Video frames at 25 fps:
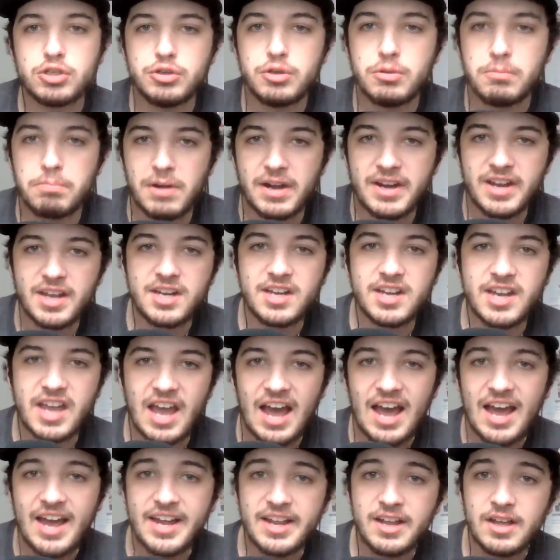So you bring in a
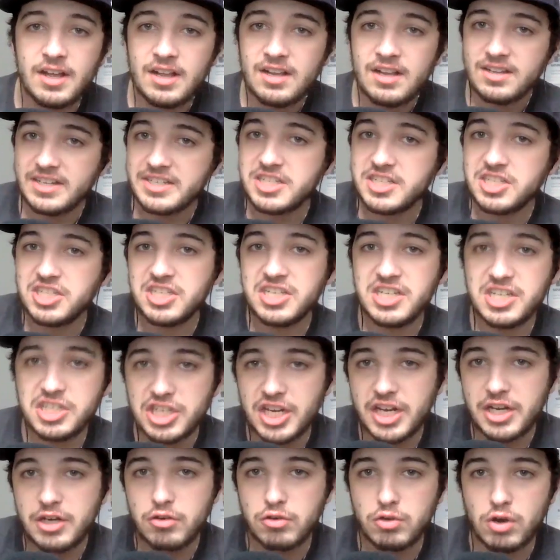guy like
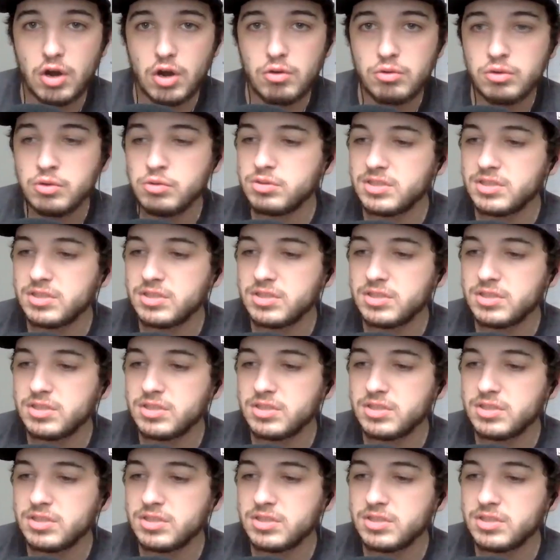CJ Cron,